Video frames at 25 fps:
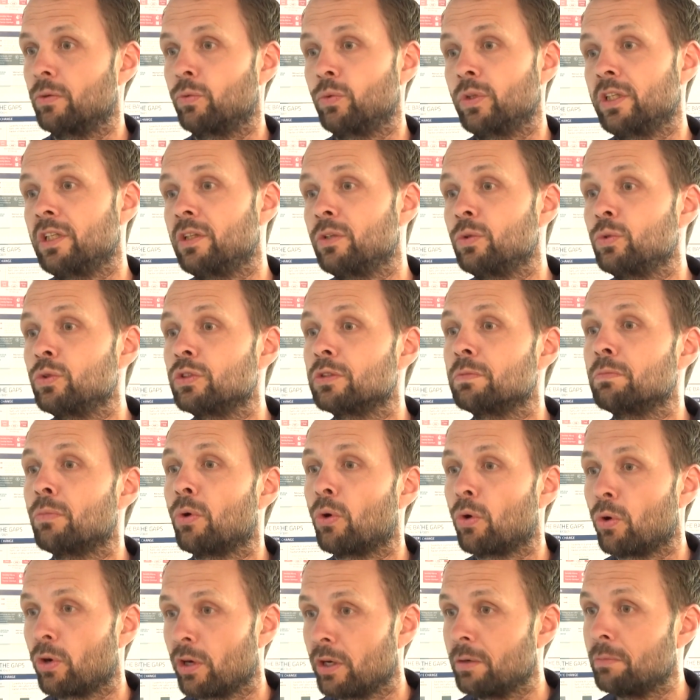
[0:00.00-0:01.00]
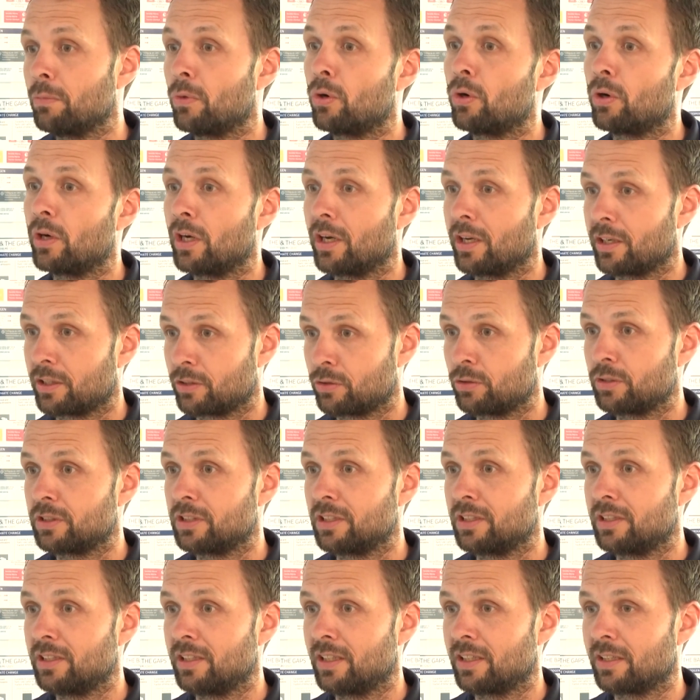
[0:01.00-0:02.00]
We use more and more
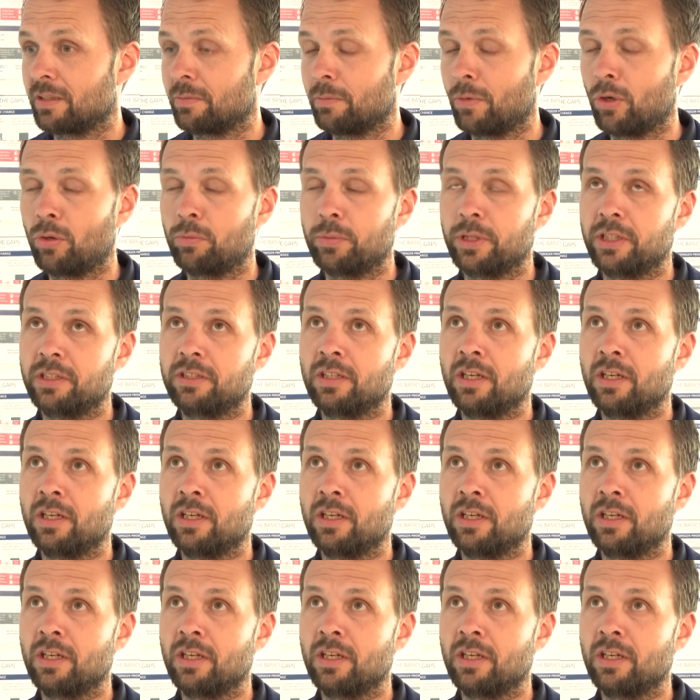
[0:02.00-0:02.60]
electricity at the moment.